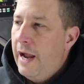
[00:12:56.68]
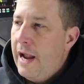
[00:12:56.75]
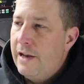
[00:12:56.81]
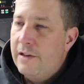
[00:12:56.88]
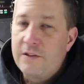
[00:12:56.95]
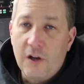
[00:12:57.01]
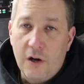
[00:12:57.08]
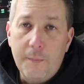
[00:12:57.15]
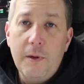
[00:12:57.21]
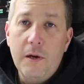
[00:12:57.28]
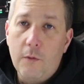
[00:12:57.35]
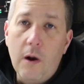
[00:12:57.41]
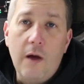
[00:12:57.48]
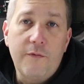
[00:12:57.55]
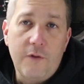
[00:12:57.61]
And it's going to be
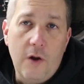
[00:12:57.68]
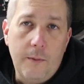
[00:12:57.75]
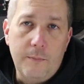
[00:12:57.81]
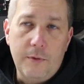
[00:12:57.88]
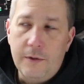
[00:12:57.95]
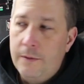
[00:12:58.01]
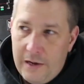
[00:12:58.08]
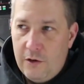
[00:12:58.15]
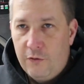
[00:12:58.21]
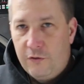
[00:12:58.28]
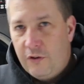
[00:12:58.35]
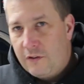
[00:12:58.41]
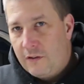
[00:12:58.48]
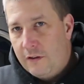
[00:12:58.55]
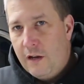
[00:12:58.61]
a rough number. They might use
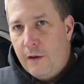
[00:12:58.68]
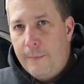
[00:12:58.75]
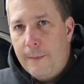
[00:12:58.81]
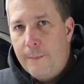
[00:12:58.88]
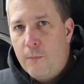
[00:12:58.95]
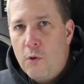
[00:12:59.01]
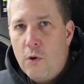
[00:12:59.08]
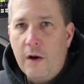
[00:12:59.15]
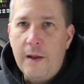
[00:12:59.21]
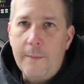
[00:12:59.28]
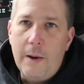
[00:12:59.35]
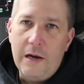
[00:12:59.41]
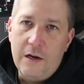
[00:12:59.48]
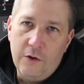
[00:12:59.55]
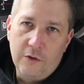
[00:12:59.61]
just a little bit more, they
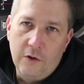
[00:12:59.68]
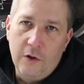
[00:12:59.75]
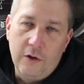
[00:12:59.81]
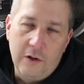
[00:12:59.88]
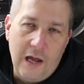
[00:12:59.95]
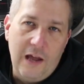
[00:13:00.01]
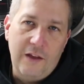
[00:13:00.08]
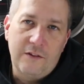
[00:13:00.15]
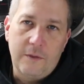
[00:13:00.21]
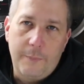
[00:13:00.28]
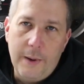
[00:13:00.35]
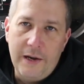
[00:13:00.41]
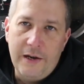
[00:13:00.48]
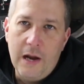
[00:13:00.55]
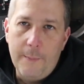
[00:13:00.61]
might use a little less,
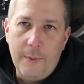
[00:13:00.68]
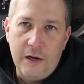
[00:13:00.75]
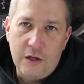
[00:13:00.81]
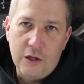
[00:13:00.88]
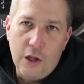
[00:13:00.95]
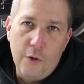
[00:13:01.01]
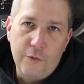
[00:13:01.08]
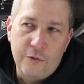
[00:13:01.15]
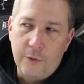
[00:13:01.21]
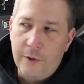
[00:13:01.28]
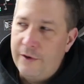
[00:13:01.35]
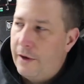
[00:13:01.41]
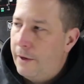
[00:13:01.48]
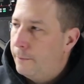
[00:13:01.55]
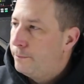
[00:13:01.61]
depending how many clothes are
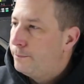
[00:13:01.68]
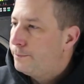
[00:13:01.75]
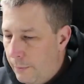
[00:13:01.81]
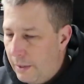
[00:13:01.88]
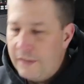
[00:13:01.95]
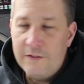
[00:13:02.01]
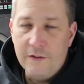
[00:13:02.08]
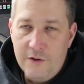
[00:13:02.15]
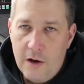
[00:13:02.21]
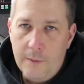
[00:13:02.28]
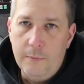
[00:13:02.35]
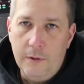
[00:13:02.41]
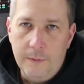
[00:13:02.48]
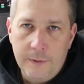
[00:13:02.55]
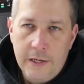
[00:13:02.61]
in there. But it's a
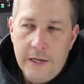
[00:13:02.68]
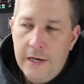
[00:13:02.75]
number.